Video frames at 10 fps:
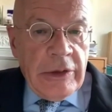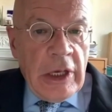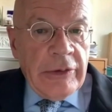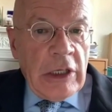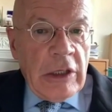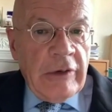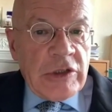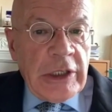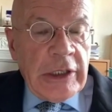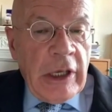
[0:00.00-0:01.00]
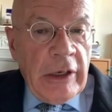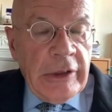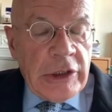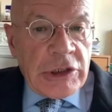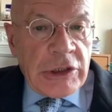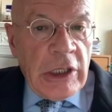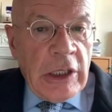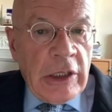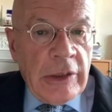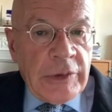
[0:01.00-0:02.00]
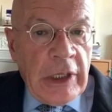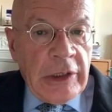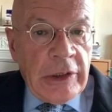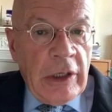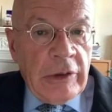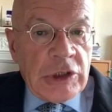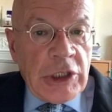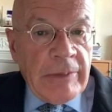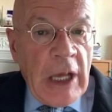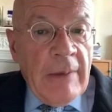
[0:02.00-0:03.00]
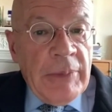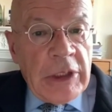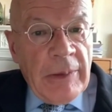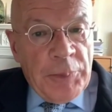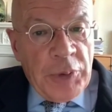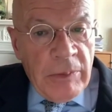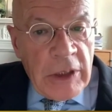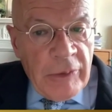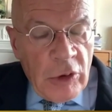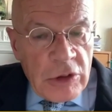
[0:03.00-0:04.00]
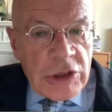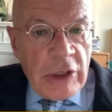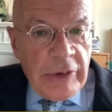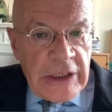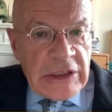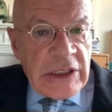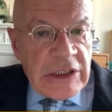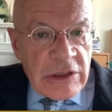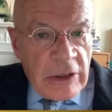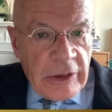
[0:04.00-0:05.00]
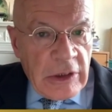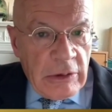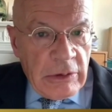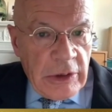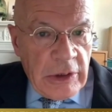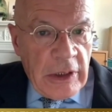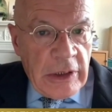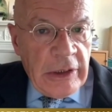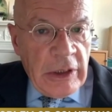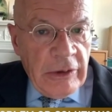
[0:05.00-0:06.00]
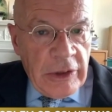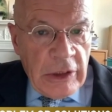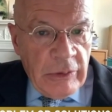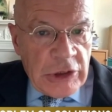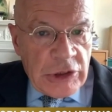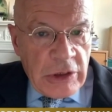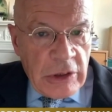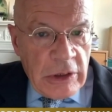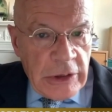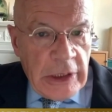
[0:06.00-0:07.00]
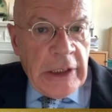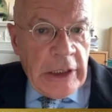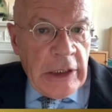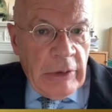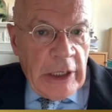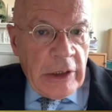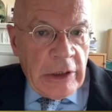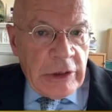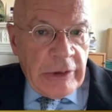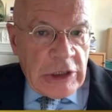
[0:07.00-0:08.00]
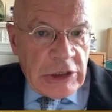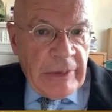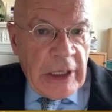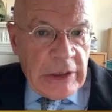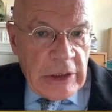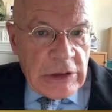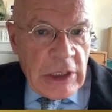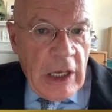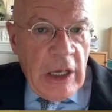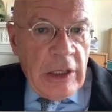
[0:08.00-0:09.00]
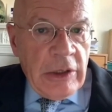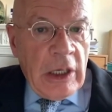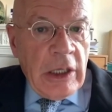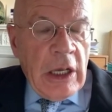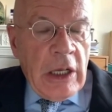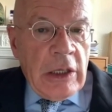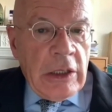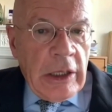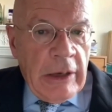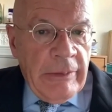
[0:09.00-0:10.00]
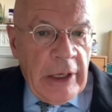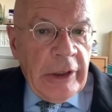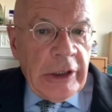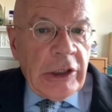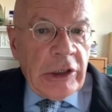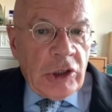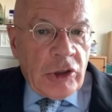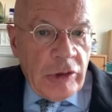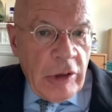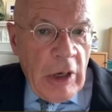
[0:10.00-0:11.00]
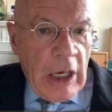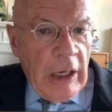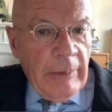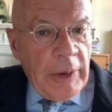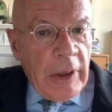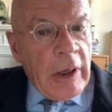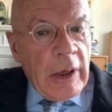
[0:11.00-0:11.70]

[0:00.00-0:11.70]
they'll, they'll, obviously encourage uh, gun ownership. But the problem also is historical, and I don't think we should in any way underestimate this. That America grew up